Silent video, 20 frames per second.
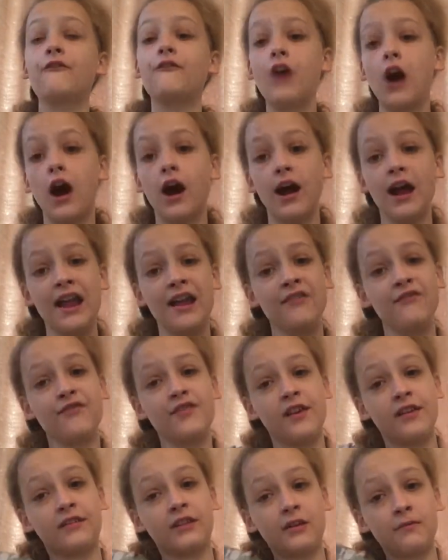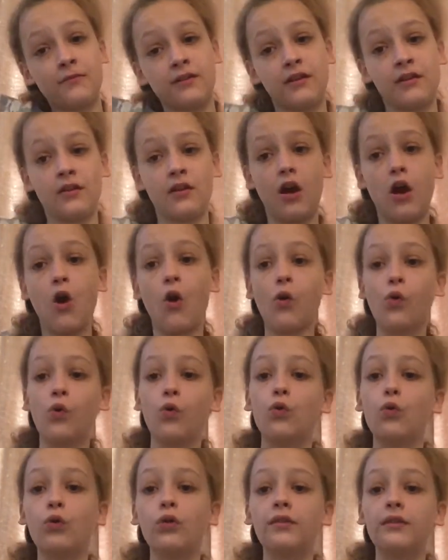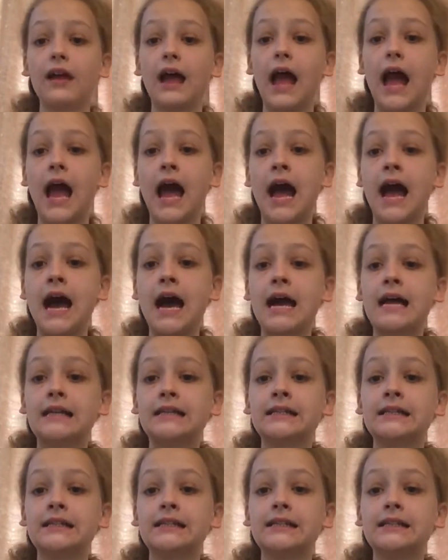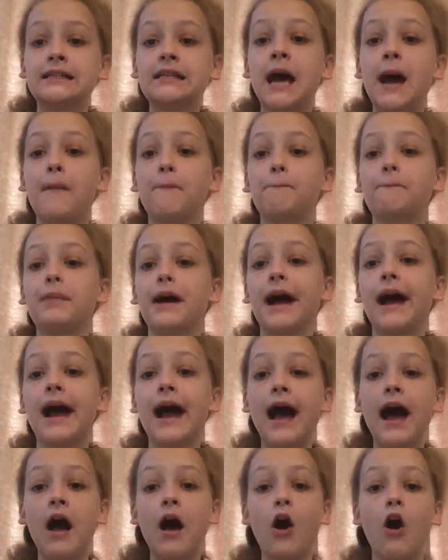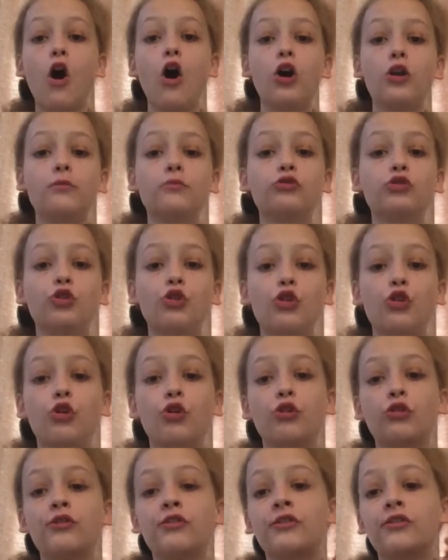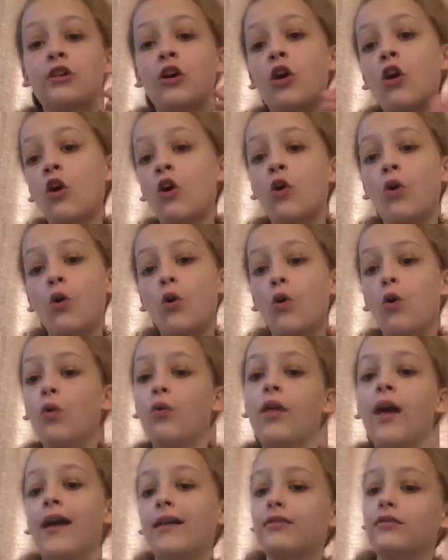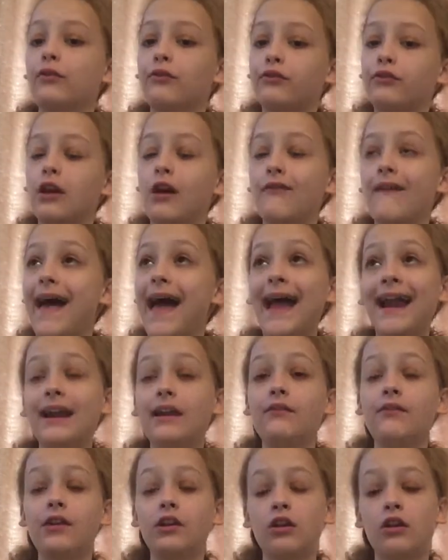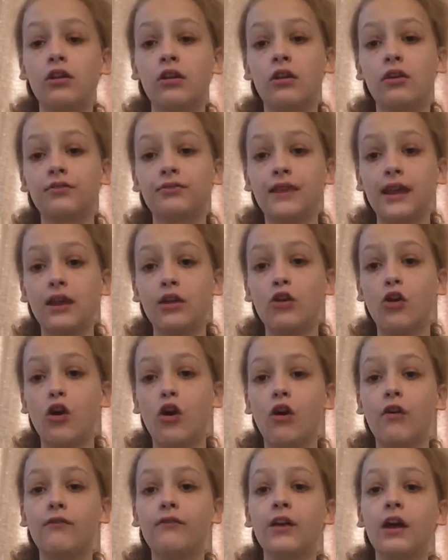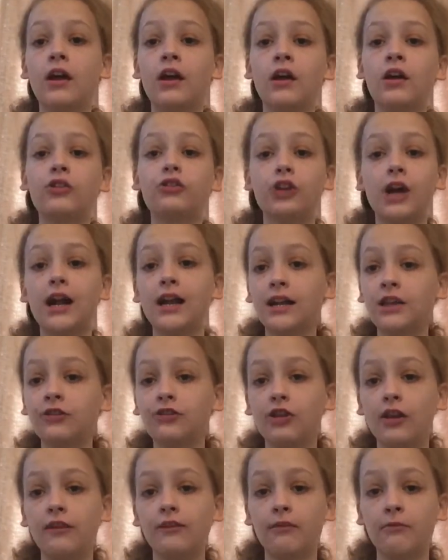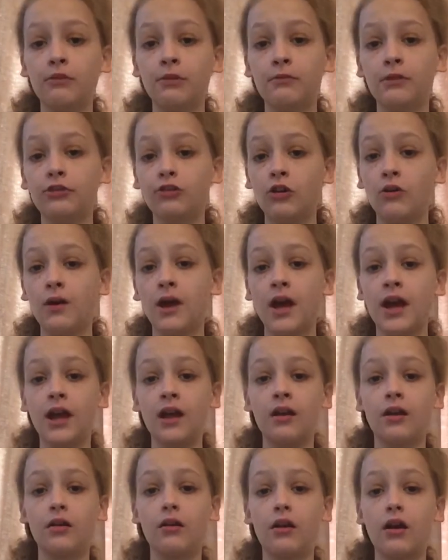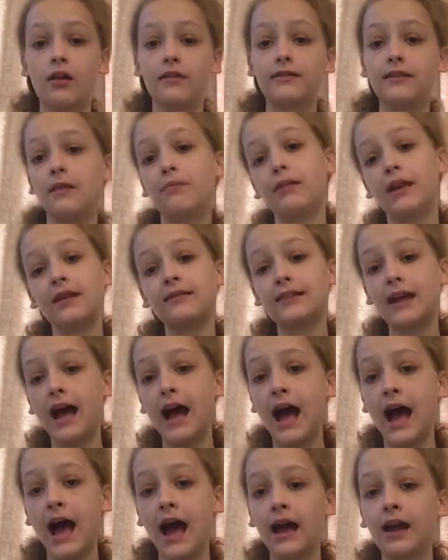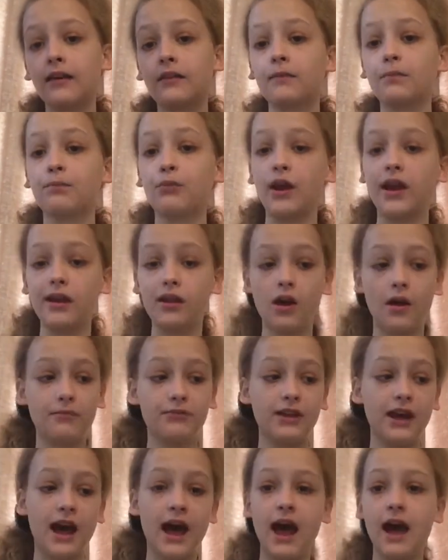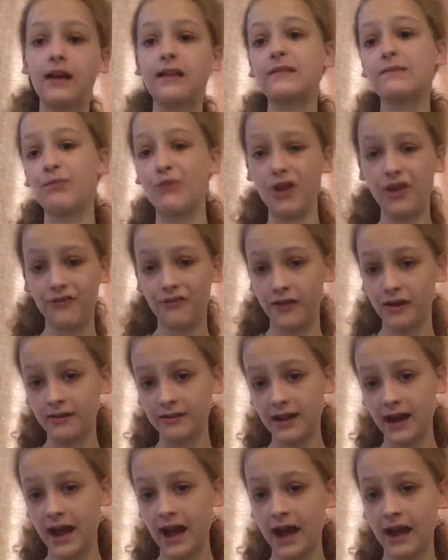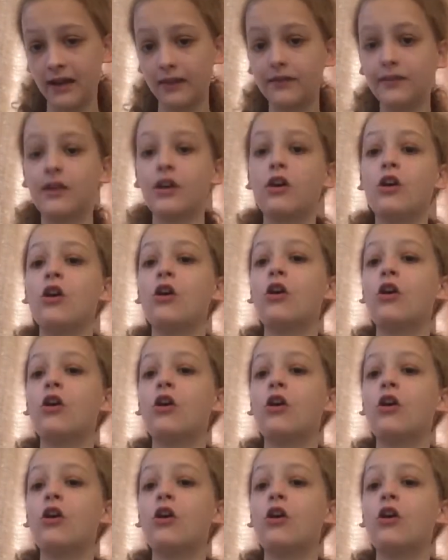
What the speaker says: Five, there's going to be hauls and yeah, home tours, all that sort of stuff. Any video you can think of, challenges I'm going to be doing, sibling tags, breakup tags, boyfriend tags,